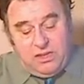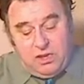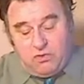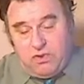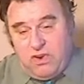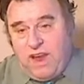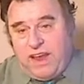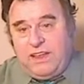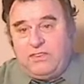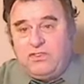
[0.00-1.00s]
You
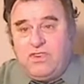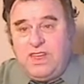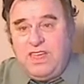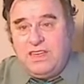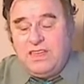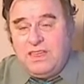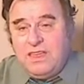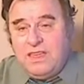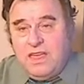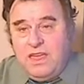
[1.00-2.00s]
rewrite history,
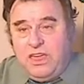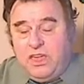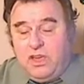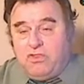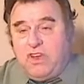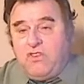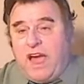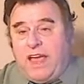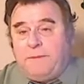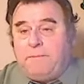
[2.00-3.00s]
you
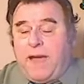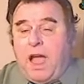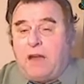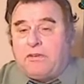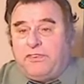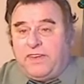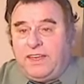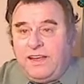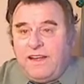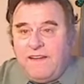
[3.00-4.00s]
rewrite
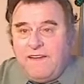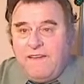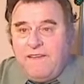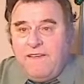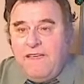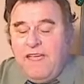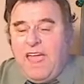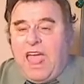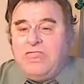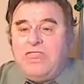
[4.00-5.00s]
biography,
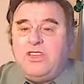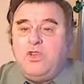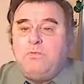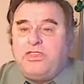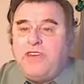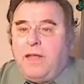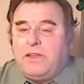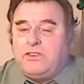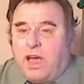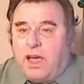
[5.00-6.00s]
and then you
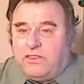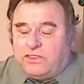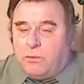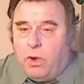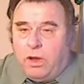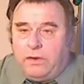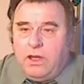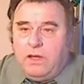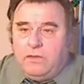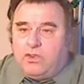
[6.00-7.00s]
mythologize someone
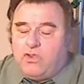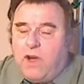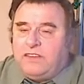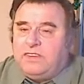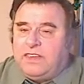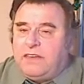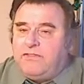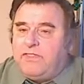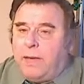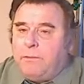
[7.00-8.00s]
to try to
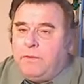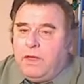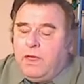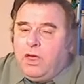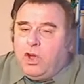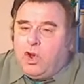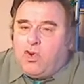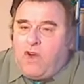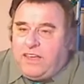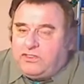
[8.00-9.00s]
give them
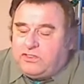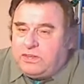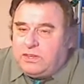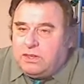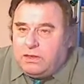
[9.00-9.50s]
Christ